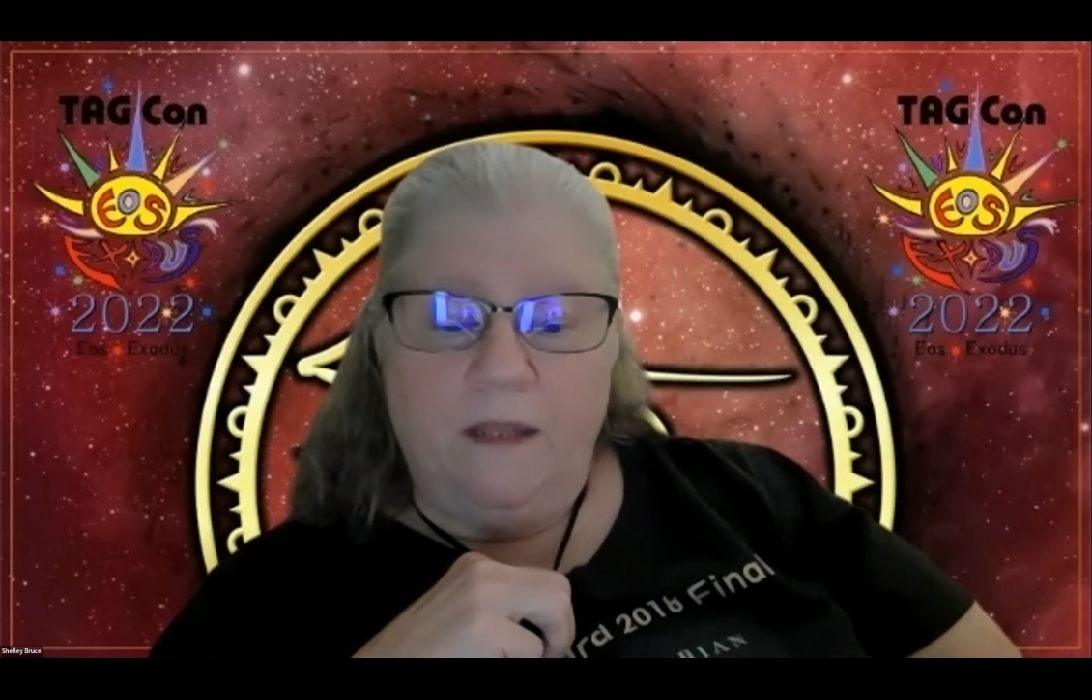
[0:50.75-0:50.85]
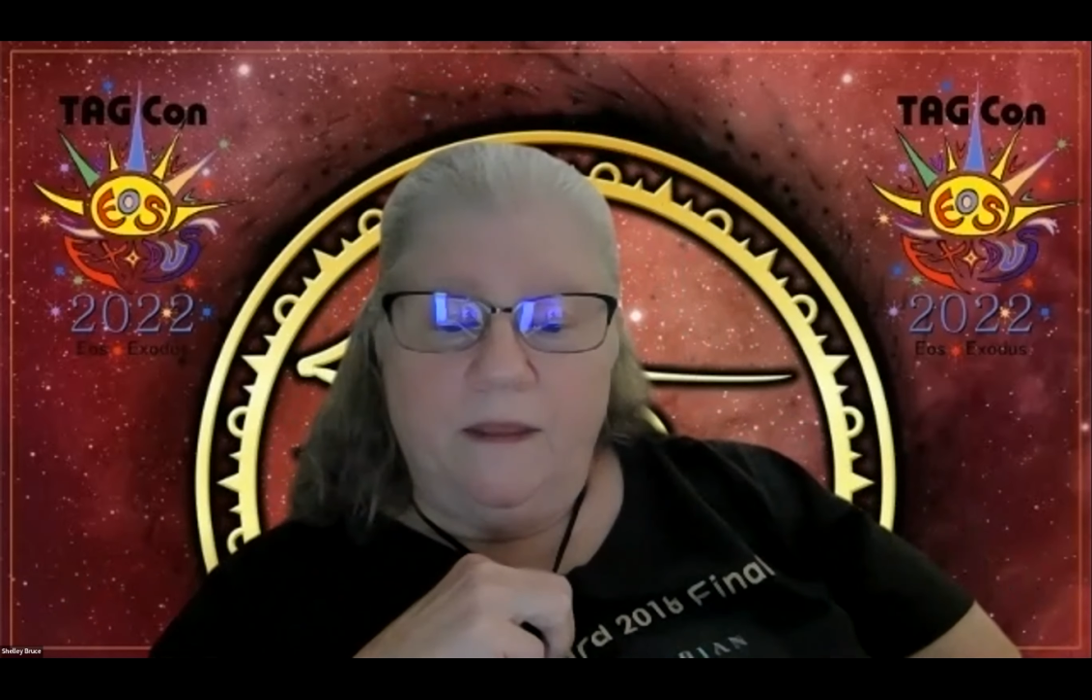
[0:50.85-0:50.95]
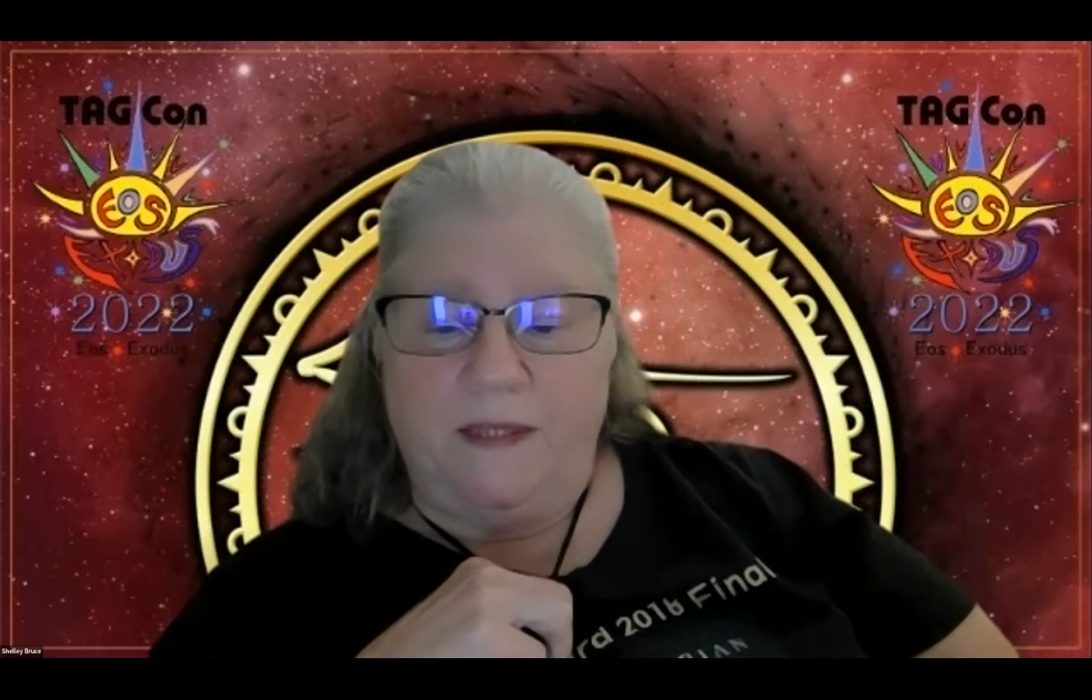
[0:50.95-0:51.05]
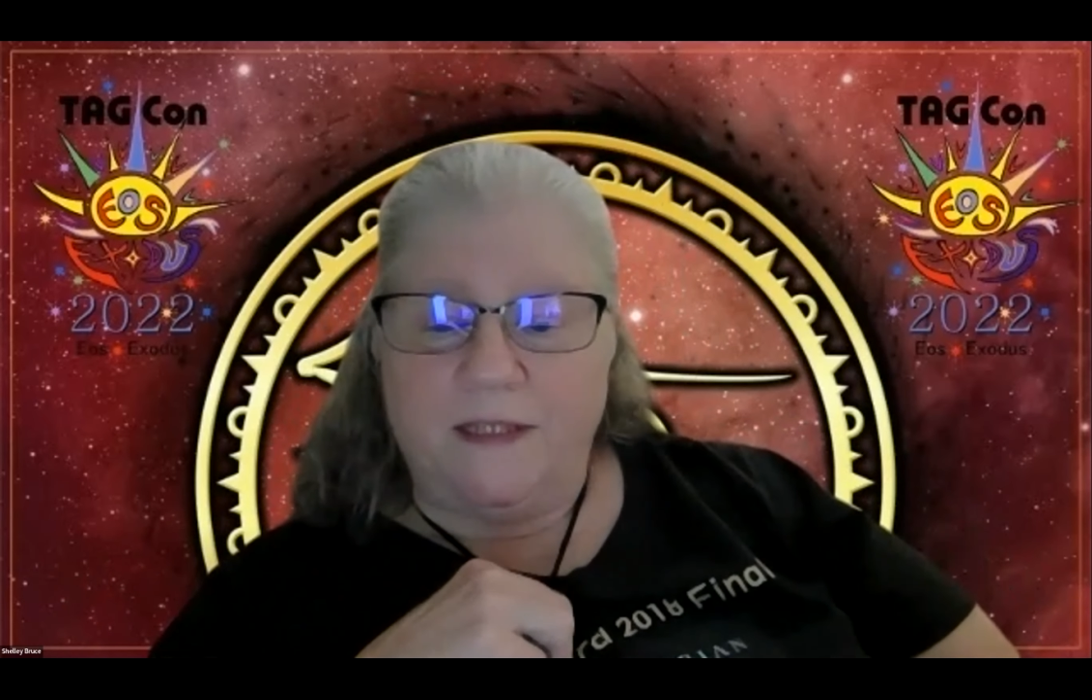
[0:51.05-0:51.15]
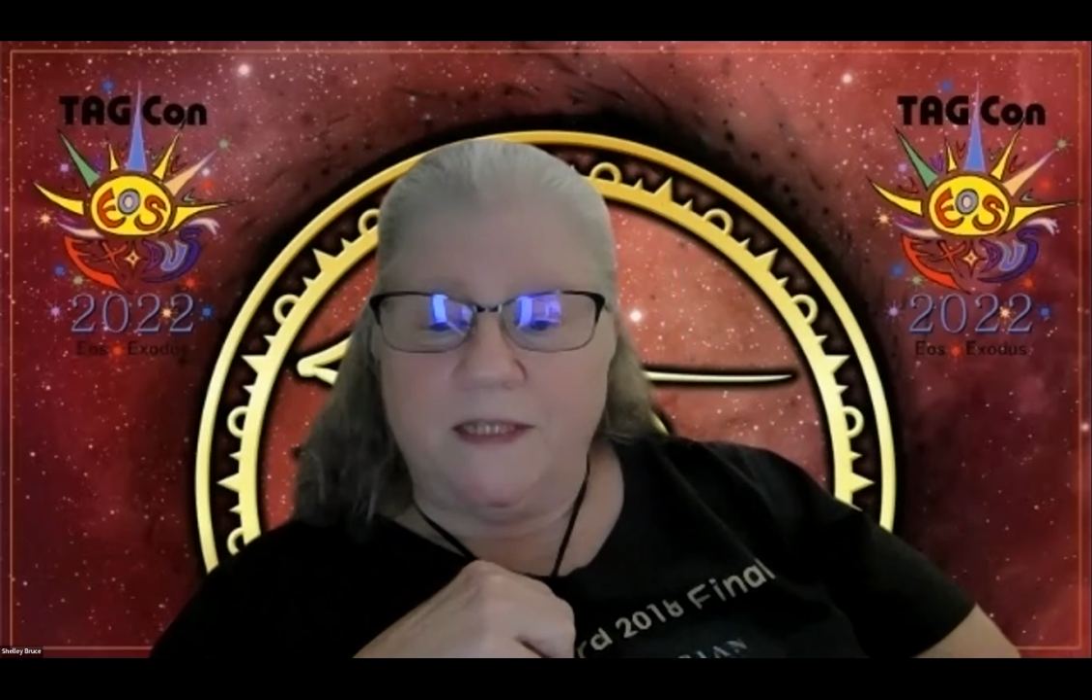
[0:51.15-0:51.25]

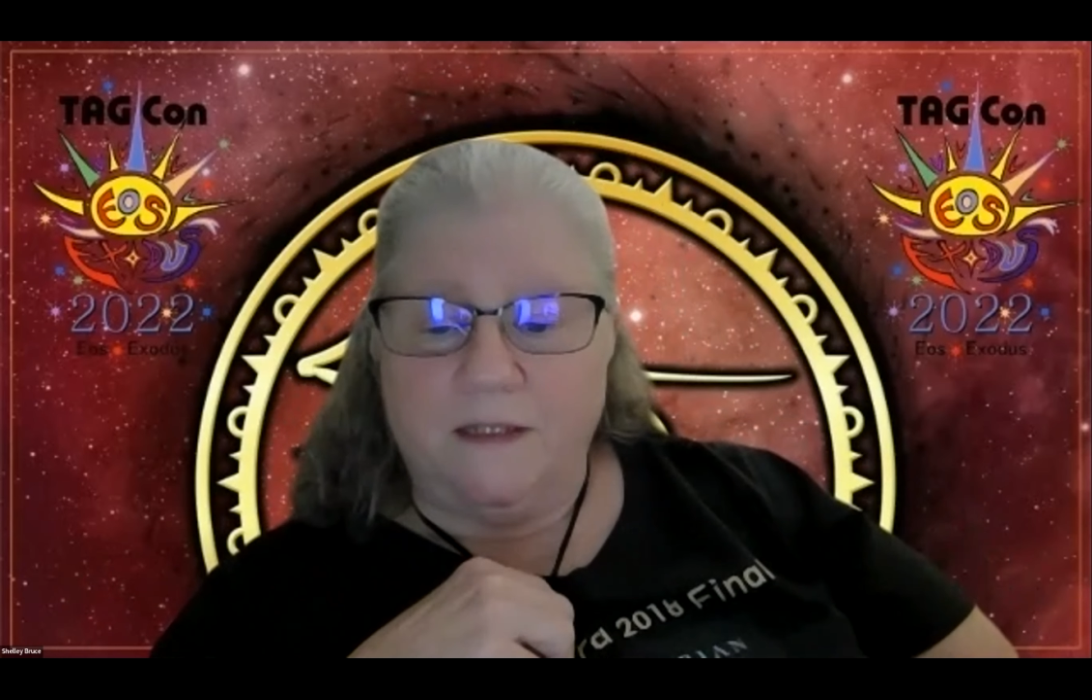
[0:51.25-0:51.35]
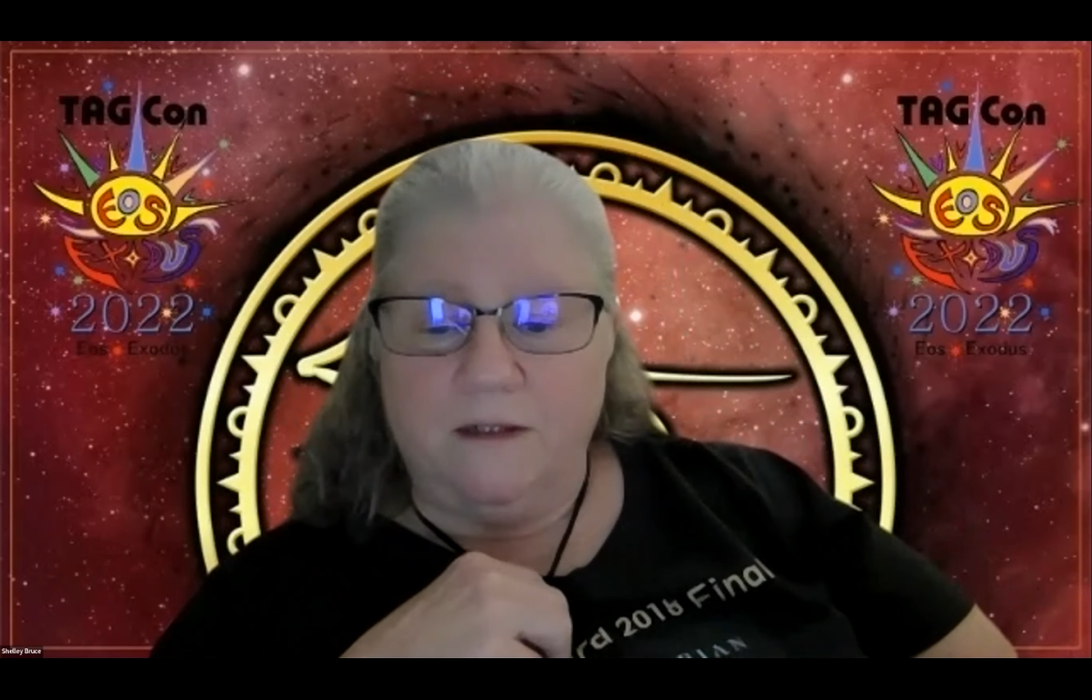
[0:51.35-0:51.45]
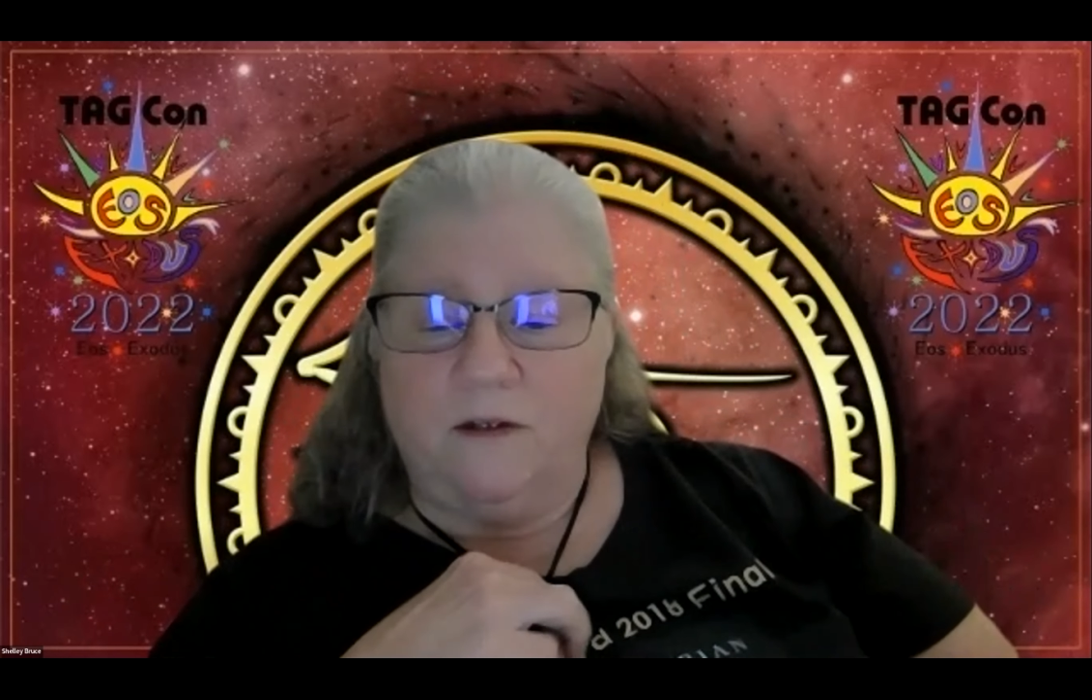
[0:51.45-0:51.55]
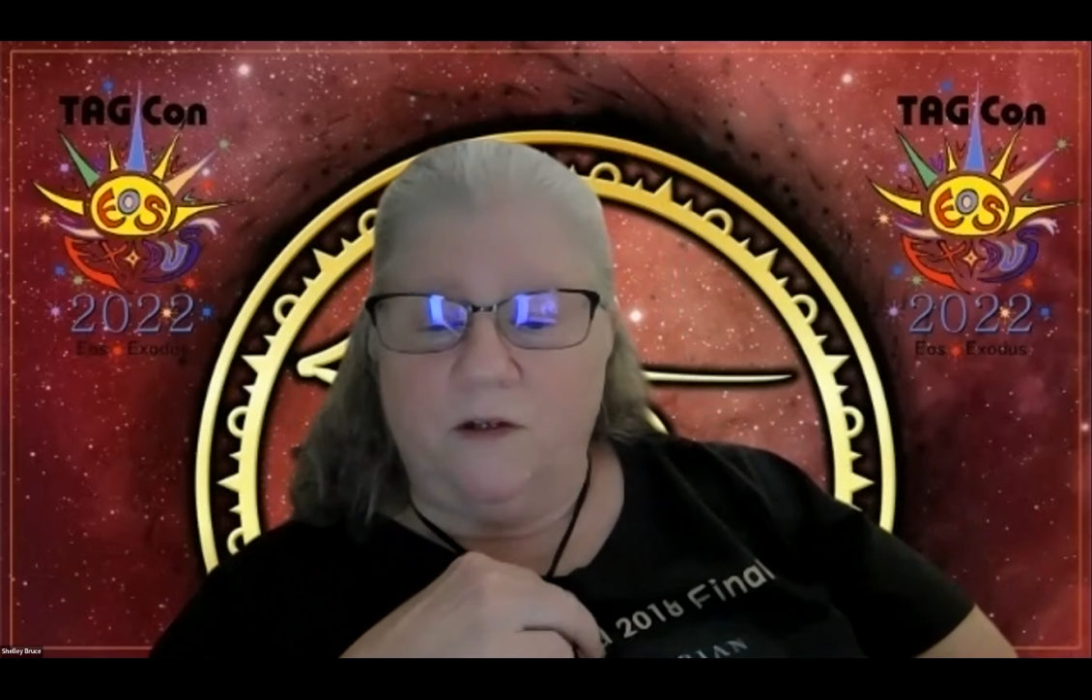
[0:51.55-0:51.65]
this